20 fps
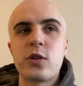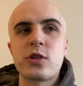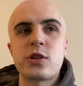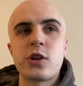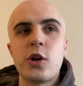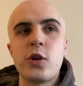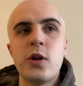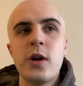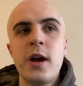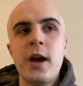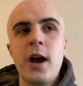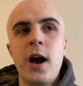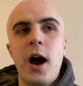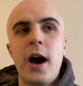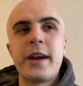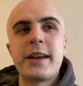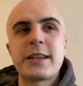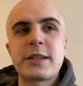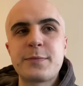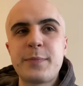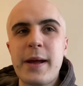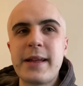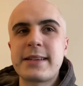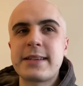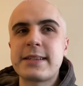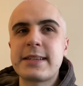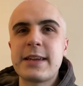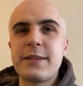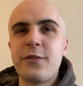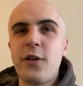So I'd expect to
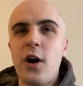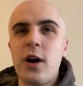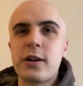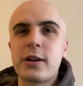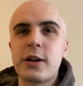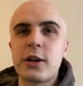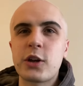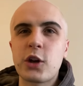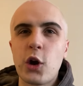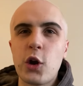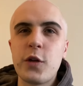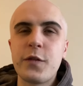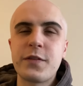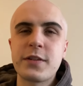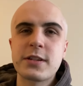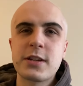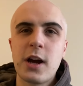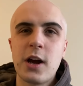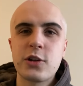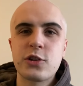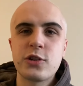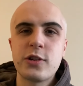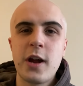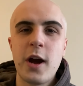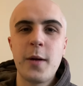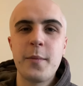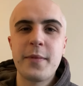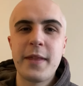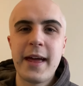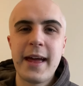see Wagner go for Sargent
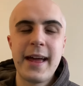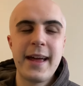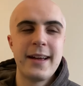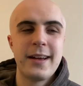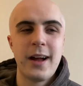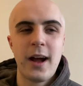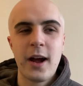up there.